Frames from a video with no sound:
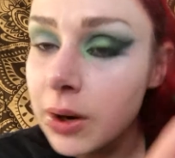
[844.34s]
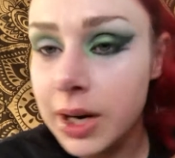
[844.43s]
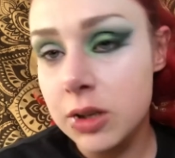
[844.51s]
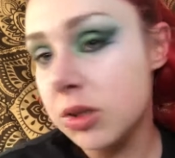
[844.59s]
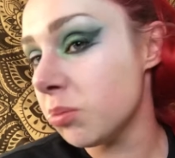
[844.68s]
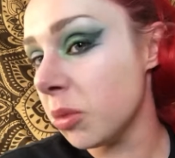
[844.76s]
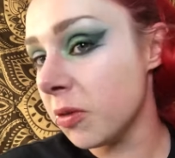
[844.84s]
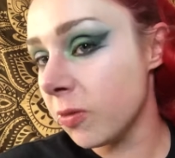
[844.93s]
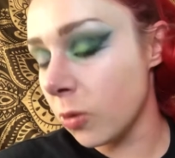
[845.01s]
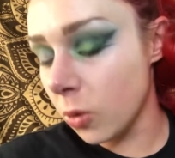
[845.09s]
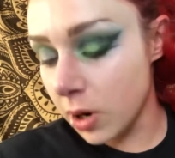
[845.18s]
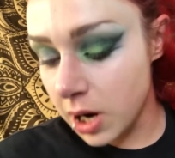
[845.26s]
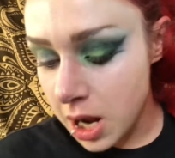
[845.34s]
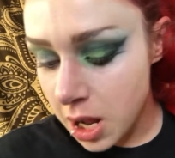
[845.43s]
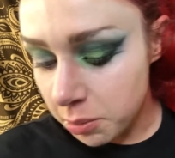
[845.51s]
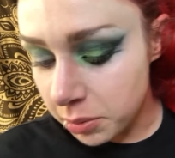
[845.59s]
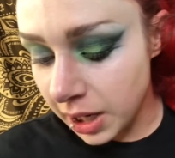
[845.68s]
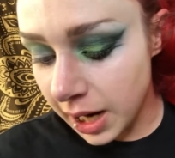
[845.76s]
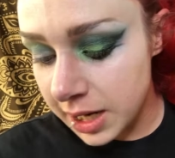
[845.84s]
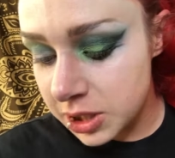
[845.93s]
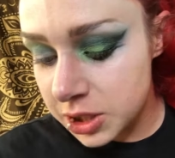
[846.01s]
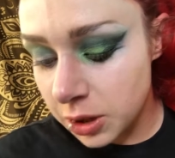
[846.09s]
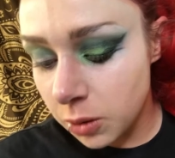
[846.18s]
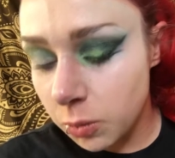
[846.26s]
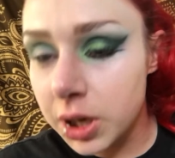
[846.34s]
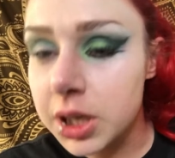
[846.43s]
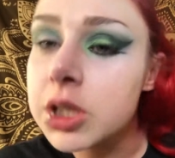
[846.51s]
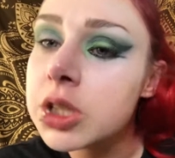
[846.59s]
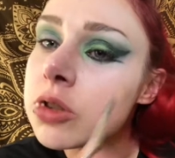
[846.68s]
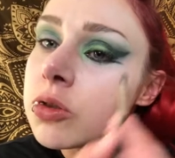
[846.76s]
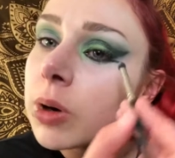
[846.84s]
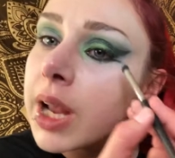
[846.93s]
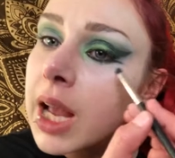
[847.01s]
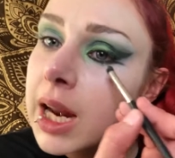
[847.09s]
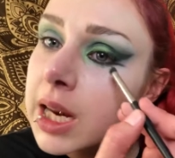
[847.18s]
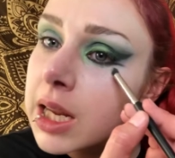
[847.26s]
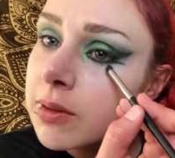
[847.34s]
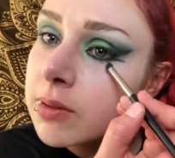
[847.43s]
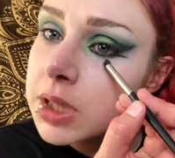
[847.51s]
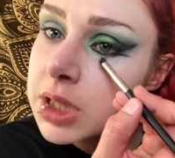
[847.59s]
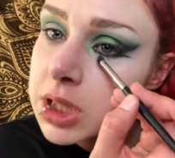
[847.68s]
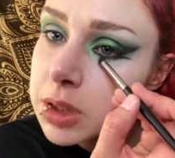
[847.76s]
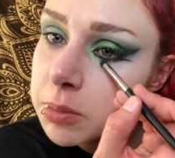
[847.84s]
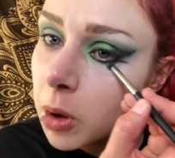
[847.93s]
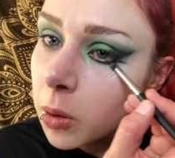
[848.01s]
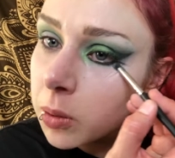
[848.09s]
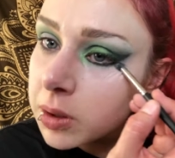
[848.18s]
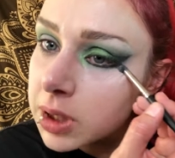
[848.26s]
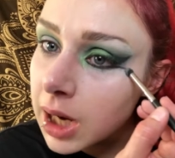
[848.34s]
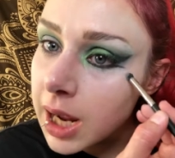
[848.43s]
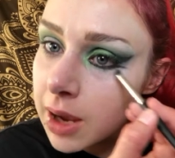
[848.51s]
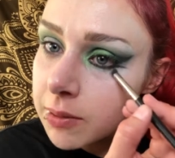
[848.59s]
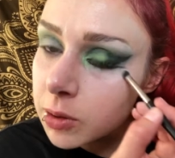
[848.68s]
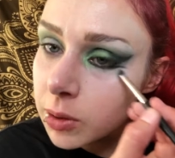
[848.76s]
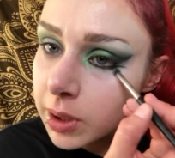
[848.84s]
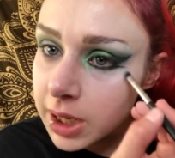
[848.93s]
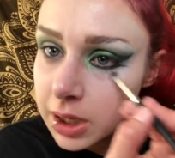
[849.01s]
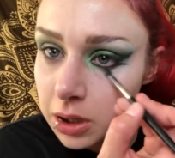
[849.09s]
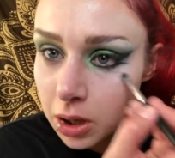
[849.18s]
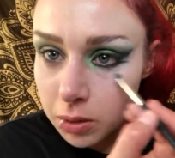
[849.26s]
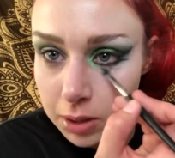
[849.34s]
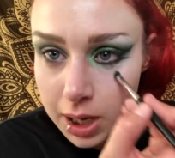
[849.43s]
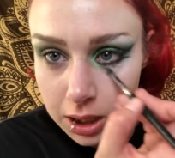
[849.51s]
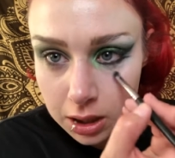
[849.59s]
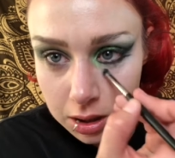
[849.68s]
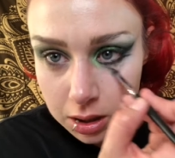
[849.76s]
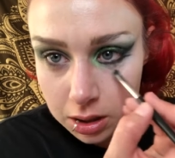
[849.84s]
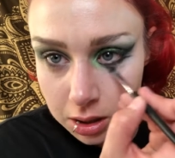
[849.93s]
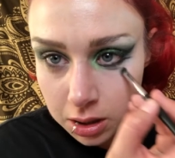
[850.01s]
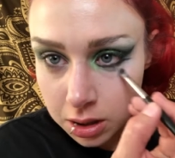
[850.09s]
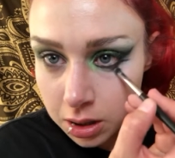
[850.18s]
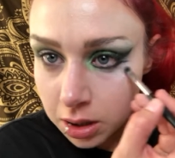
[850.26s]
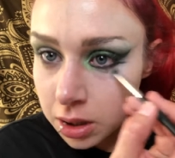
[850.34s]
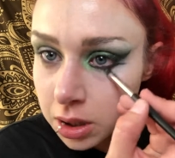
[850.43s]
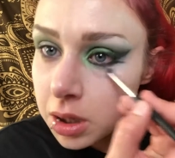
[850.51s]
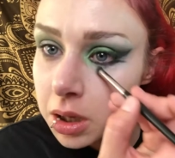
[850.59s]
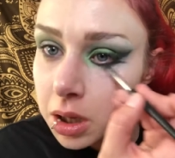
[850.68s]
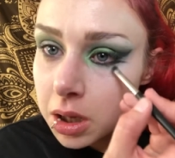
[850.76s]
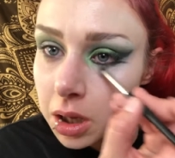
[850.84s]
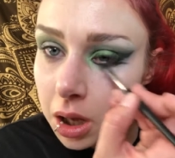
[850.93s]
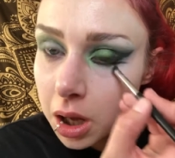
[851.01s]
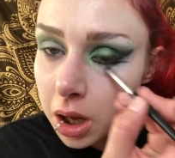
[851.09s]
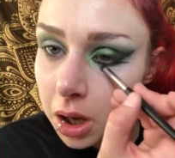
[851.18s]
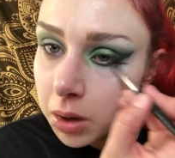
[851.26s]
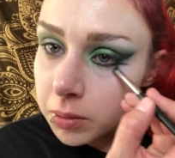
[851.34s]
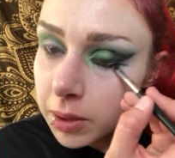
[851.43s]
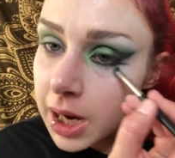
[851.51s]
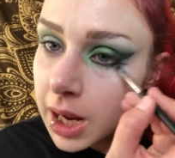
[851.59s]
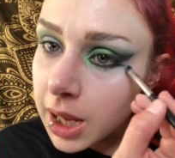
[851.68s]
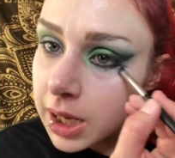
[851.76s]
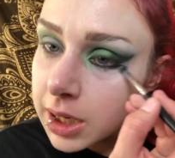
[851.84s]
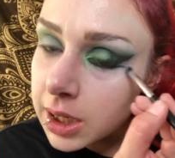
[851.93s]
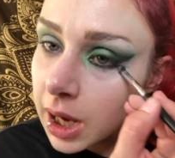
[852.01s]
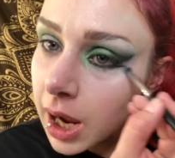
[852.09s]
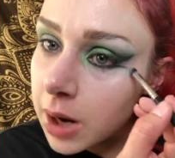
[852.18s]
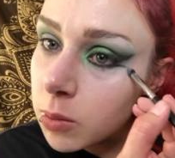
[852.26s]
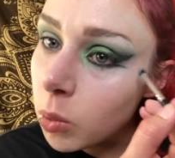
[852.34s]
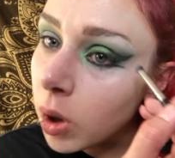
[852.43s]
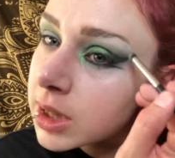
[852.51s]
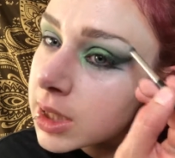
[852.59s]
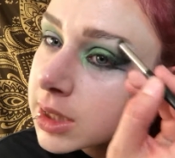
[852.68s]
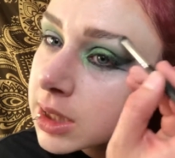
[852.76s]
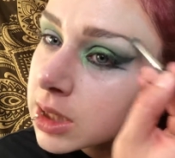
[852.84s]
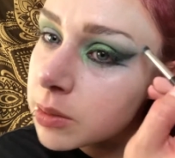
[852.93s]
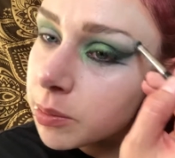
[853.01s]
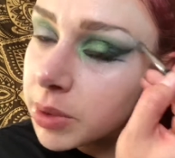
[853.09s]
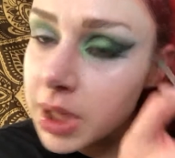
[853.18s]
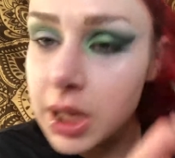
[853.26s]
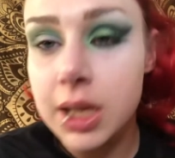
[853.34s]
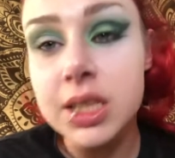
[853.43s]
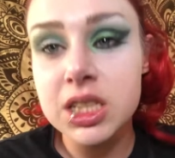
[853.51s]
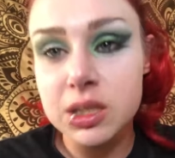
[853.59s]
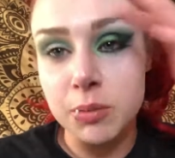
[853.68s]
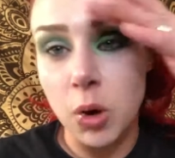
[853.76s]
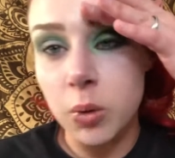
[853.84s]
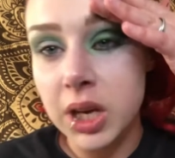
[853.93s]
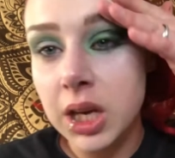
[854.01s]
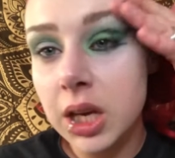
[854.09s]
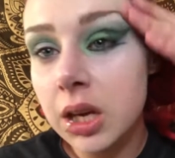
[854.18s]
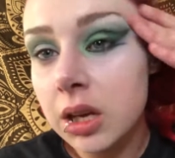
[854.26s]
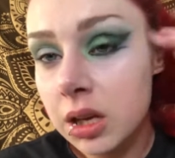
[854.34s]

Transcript: I used before, but I don't want to destroy any of the smoke that I have created already. Alright, and I want this to be smoky,